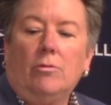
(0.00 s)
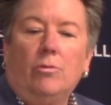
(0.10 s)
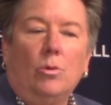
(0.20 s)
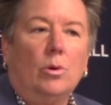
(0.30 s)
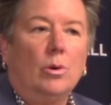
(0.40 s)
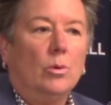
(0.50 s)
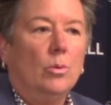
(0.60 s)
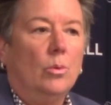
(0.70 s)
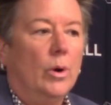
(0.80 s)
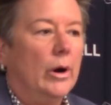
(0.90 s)
for
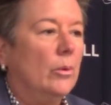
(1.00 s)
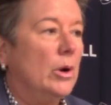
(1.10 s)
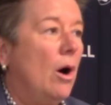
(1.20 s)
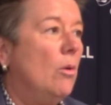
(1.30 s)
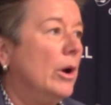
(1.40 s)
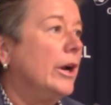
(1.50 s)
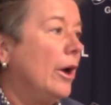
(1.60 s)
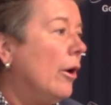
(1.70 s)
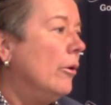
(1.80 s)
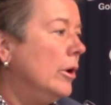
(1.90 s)
where we all want
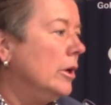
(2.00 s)
to go